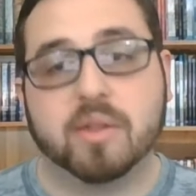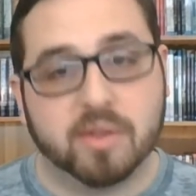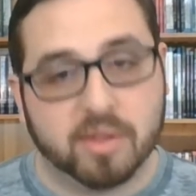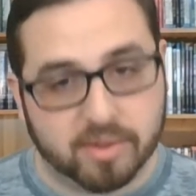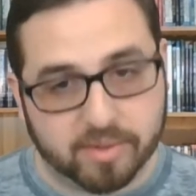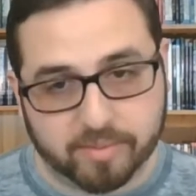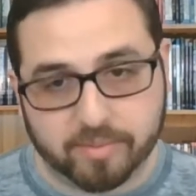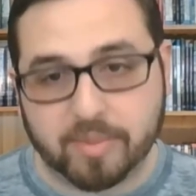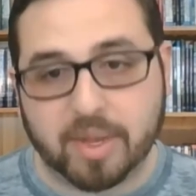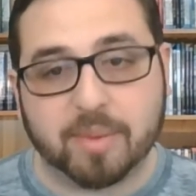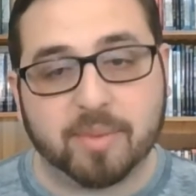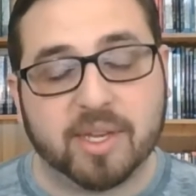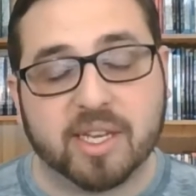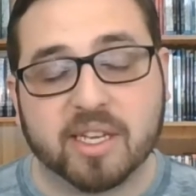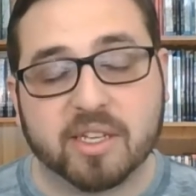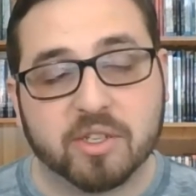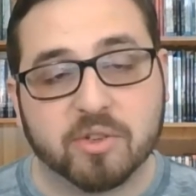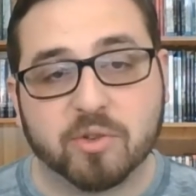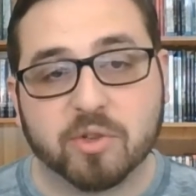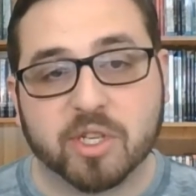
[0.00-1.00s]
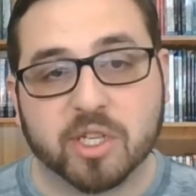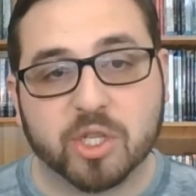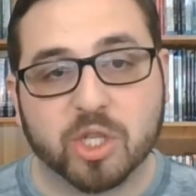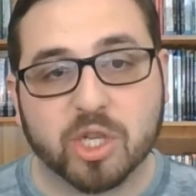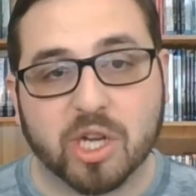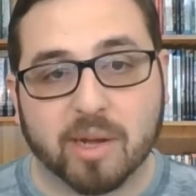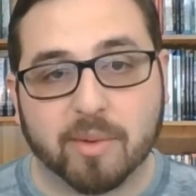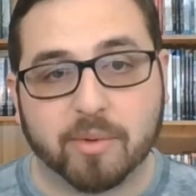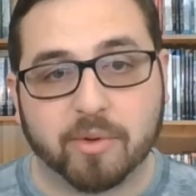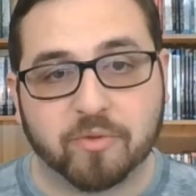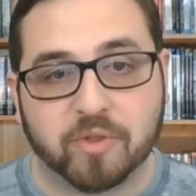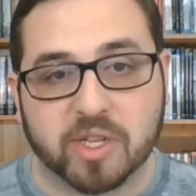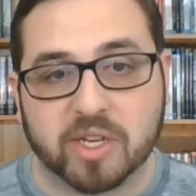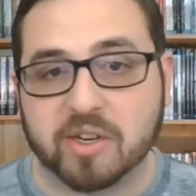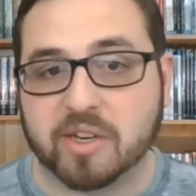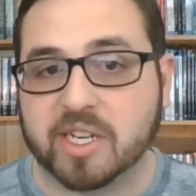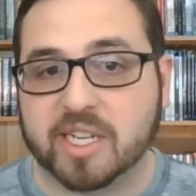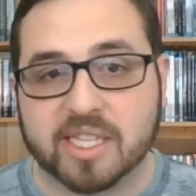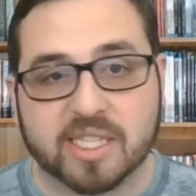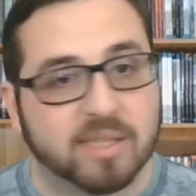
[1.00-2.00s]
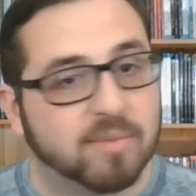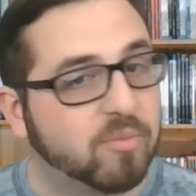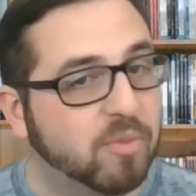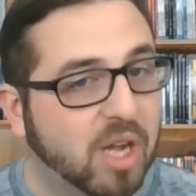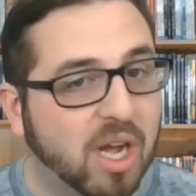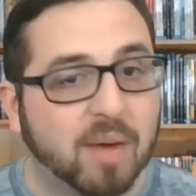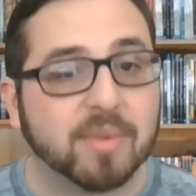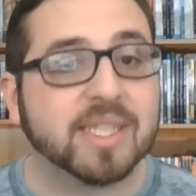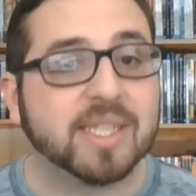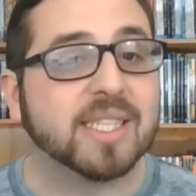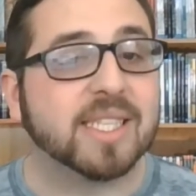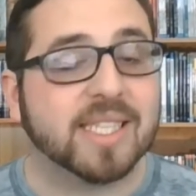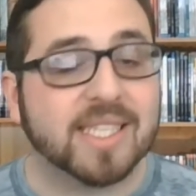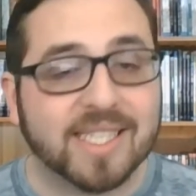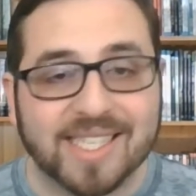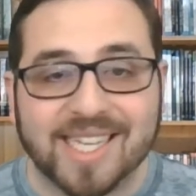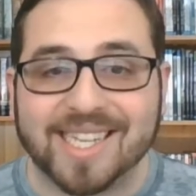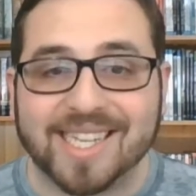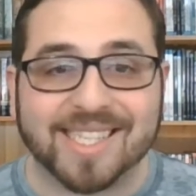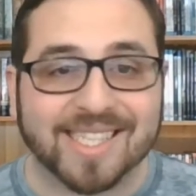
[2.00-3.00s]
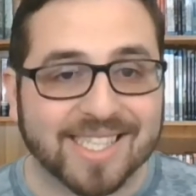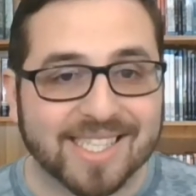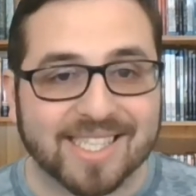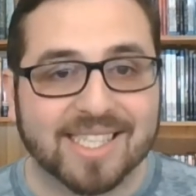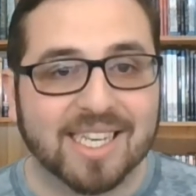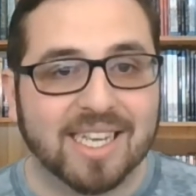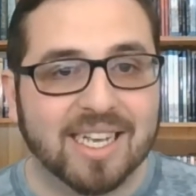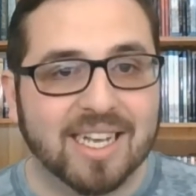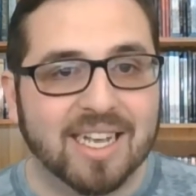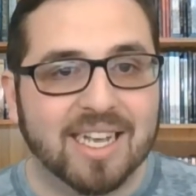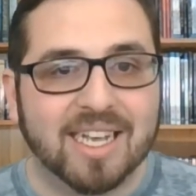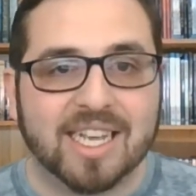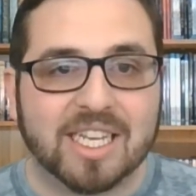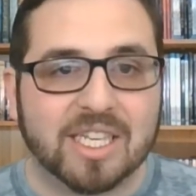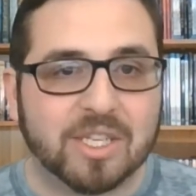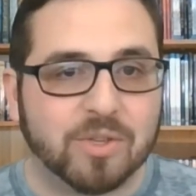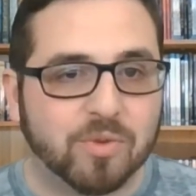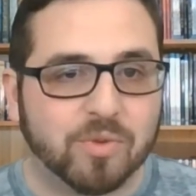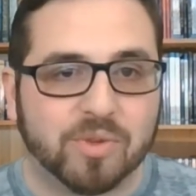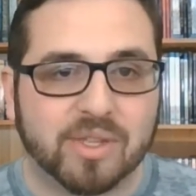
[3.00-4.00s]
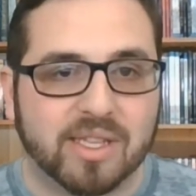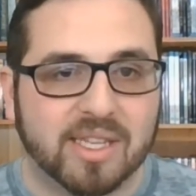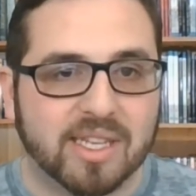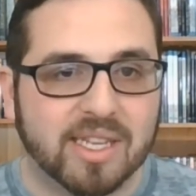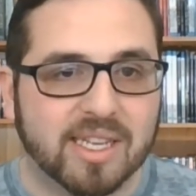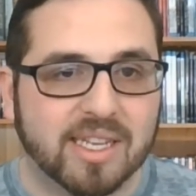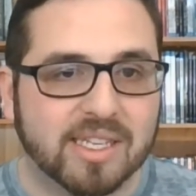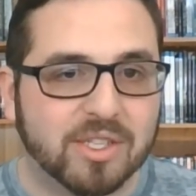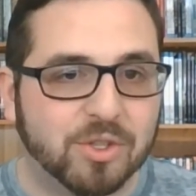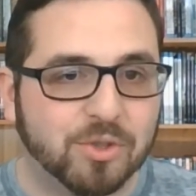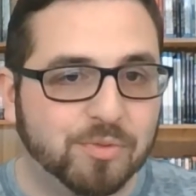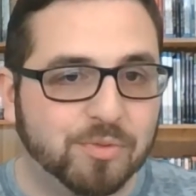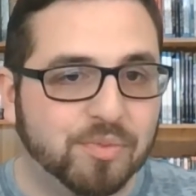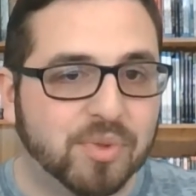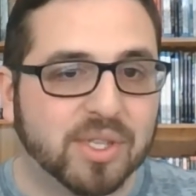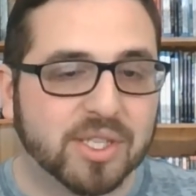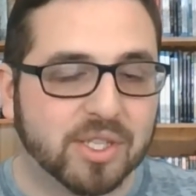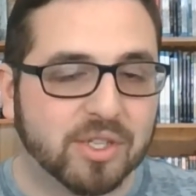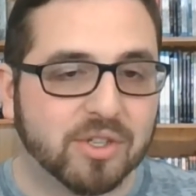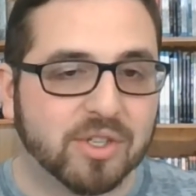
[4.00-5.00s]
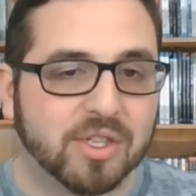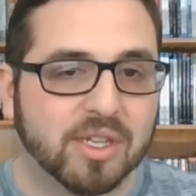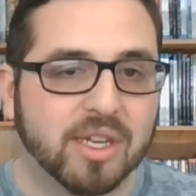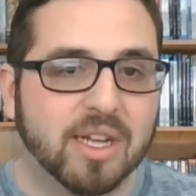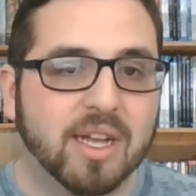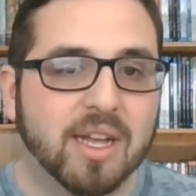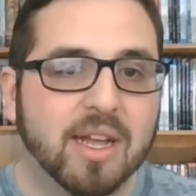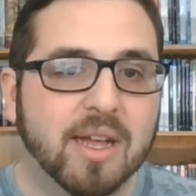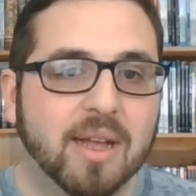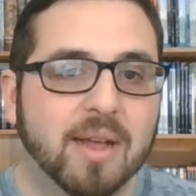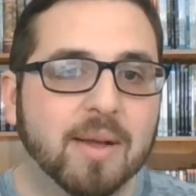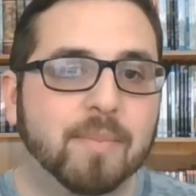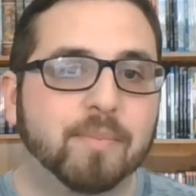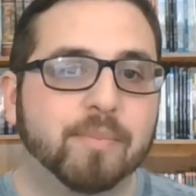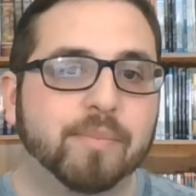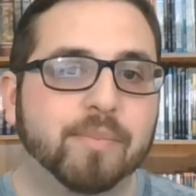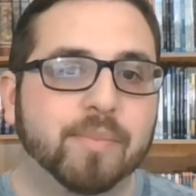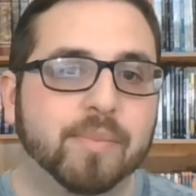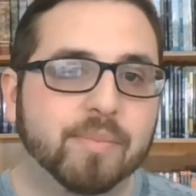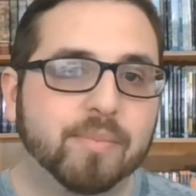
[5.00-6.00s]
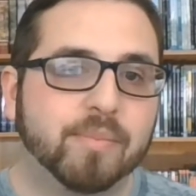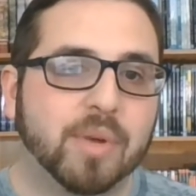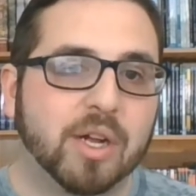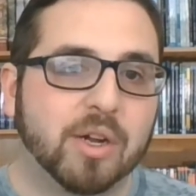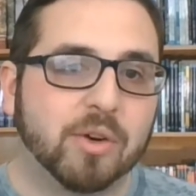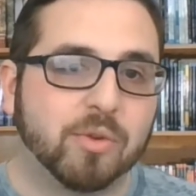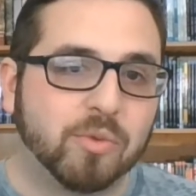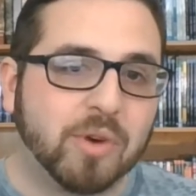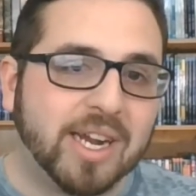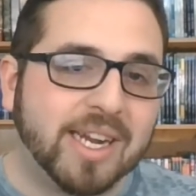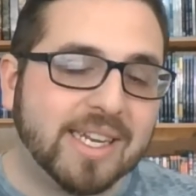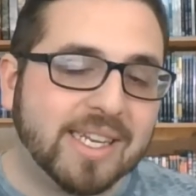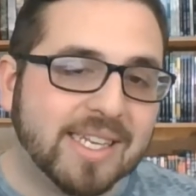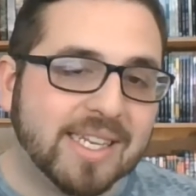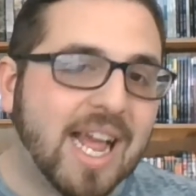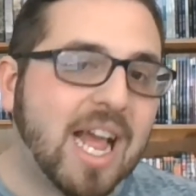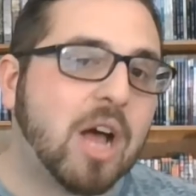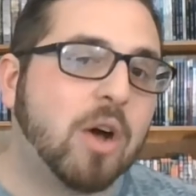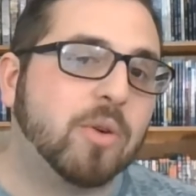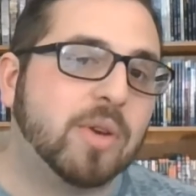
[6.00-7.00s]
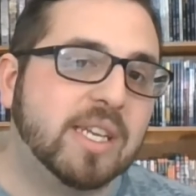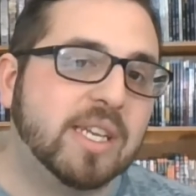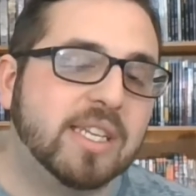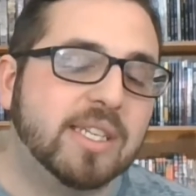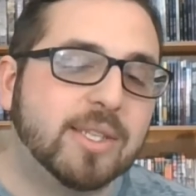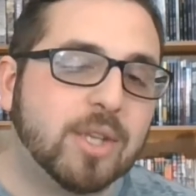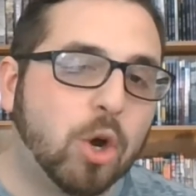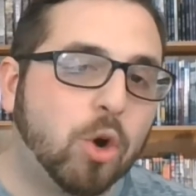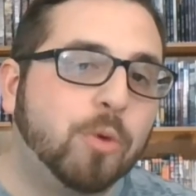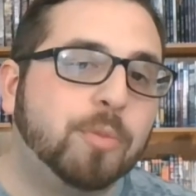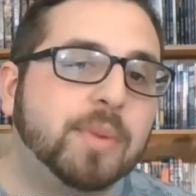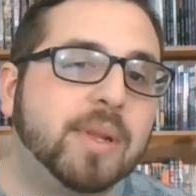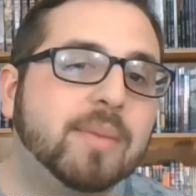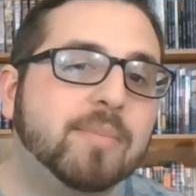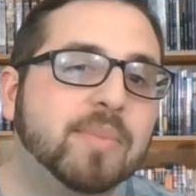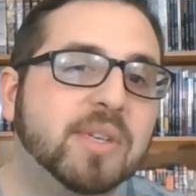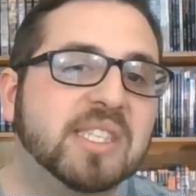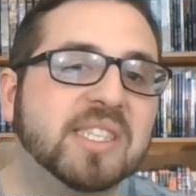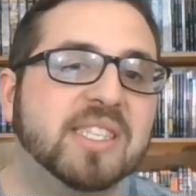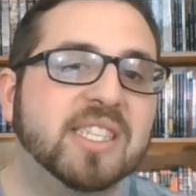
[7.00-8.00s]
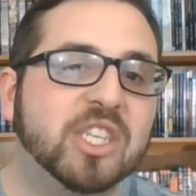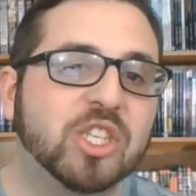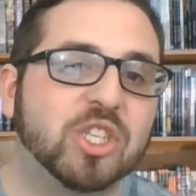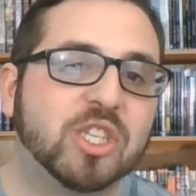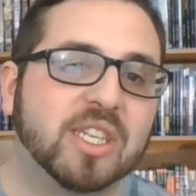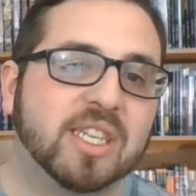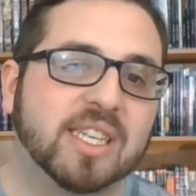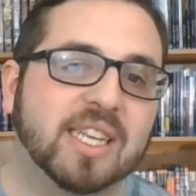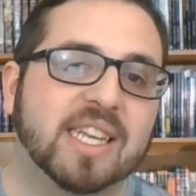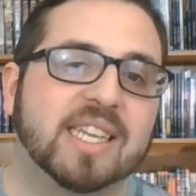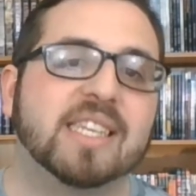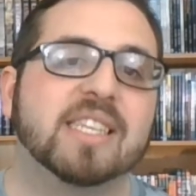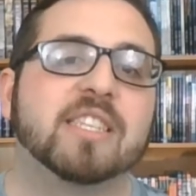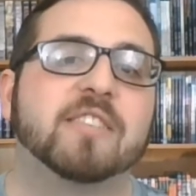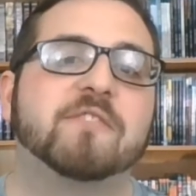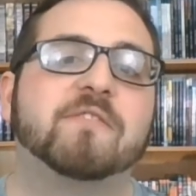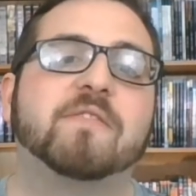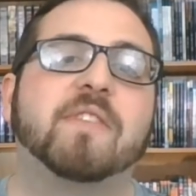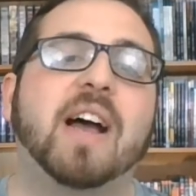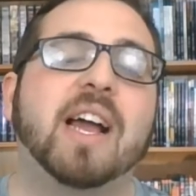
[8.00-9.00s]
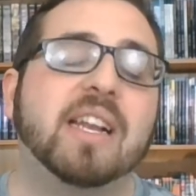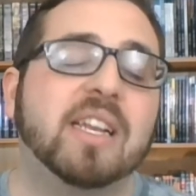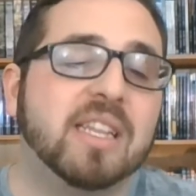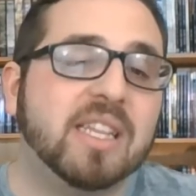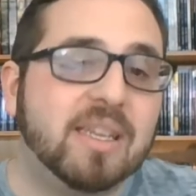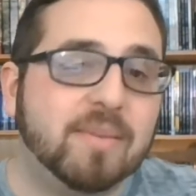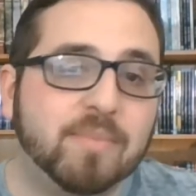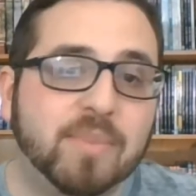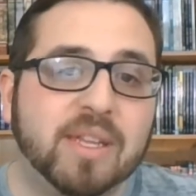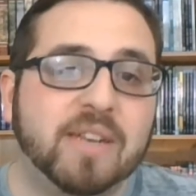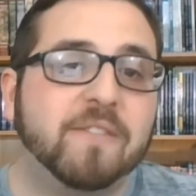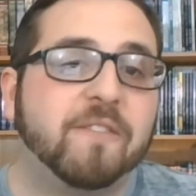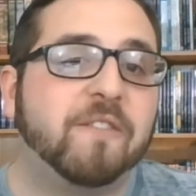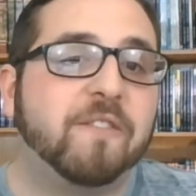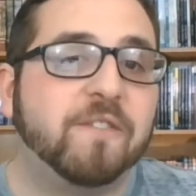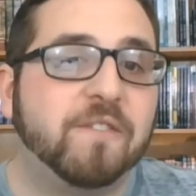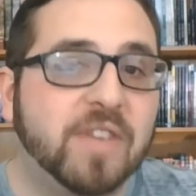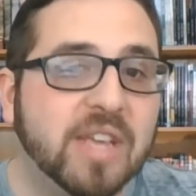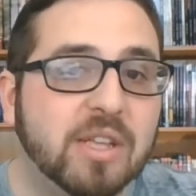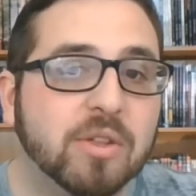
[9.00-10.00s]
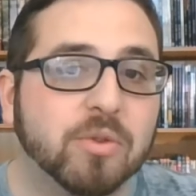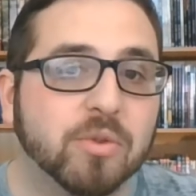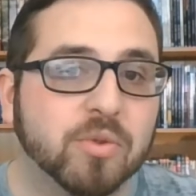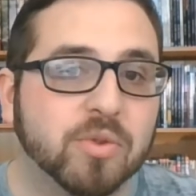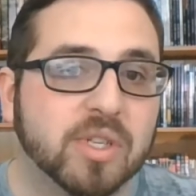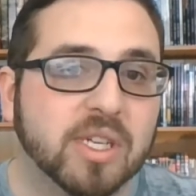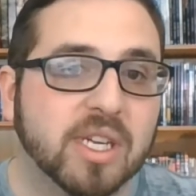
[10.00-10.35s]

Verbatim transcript: maybe he can do a good job over there, get some common sense into, into Blizzard. But right now, his open position has finally been filled